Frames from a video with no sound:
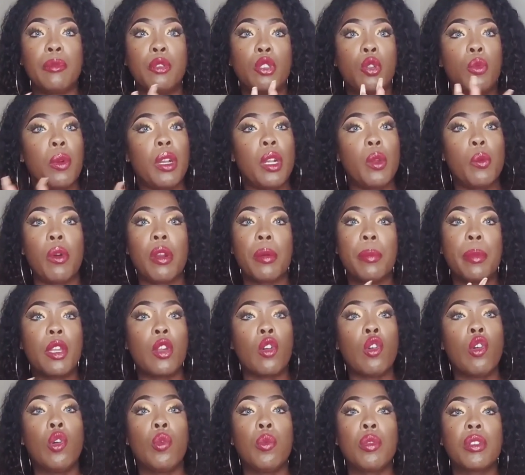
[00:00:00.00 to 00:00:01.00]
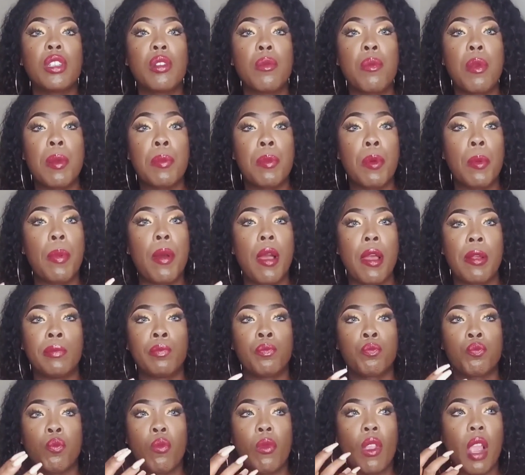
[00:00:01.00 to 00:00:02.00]
You really want to be cool with these people,
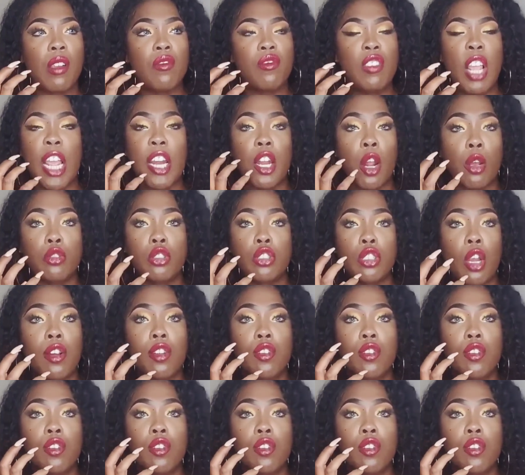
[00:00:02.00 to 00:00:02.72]
but they don't show